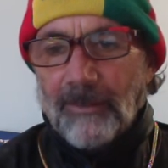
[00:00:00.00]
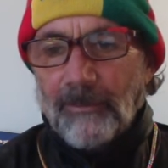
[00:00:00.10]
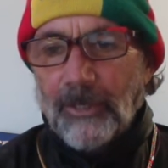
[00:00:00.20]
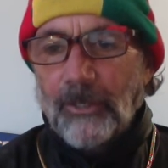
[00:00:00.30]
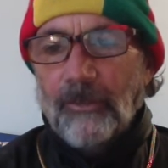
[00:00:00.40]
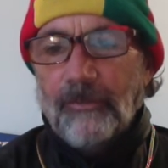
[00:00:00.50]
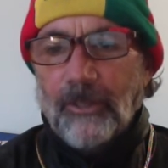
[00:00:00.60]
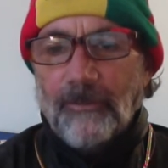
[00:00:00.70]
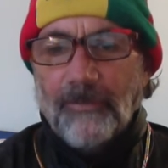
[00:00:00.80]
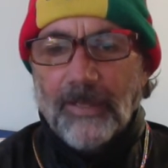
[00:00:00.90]

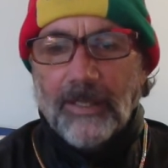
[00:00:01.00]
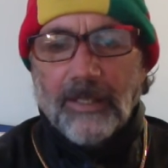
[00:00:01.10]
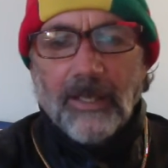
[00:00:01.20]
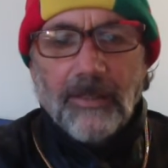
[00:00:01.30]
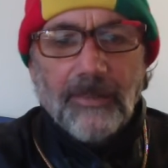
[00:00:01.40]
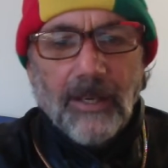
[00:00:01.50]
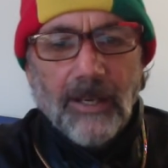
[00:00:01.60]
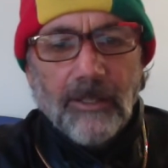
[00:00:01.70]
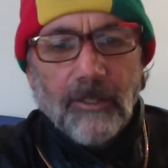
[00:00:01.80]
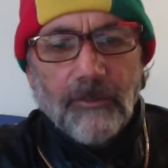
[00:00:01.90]
Beautiful. And
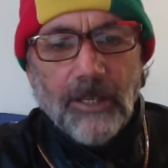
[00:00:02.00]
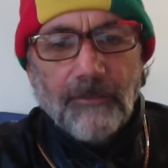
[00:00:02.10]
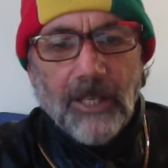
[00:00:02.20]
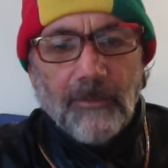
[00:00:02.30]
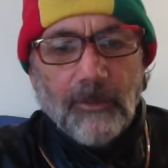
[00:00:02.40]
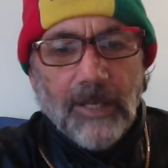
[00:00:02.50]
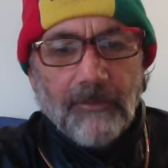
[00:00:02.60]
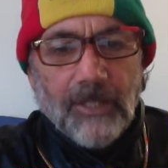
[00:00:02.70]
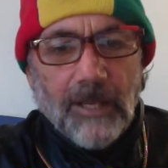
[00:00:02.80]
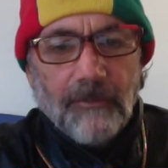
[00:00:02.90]
I don't know if we have time. Do we
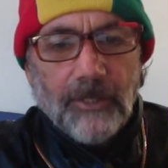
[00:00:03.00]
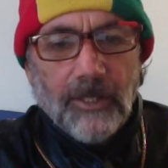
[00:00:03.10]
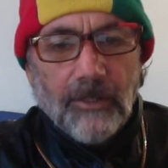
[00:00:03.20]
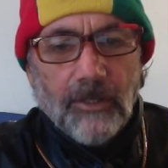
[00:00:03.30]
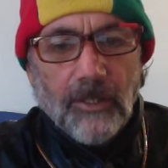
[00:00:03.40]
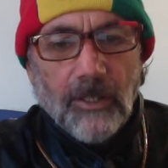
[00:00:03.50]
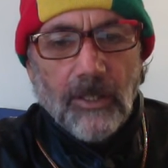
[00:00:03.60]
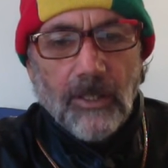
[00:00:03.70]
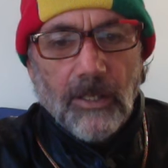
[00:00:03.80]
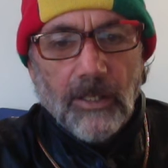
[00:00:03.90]
have time for another,
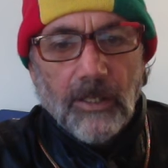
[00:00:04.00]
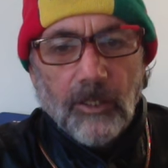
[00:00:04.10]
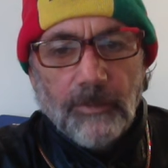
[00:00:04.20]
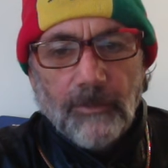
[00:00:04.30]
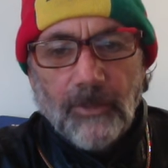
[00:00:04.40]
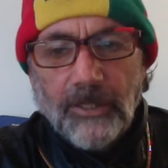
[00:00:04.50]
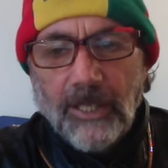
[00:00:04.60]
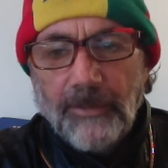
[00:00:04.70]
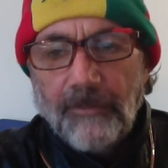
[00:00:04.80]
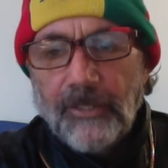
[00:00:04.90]
a little bit more?
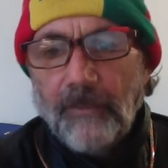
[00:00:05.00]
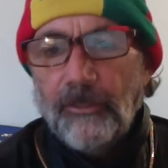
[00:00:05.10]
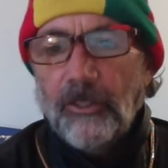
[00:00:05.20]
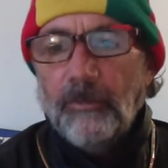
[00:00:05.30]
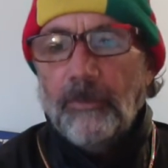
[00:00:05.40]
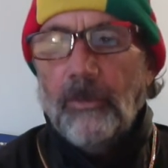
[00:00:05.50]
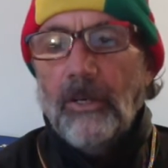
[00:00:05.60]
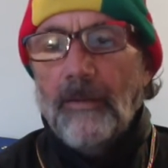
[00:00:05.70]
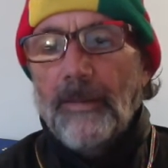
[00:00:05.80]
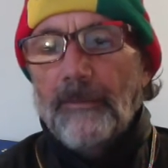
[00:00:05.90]
Yeah, we have time for a little bit
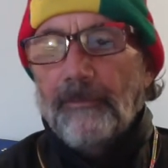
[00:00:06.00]
more.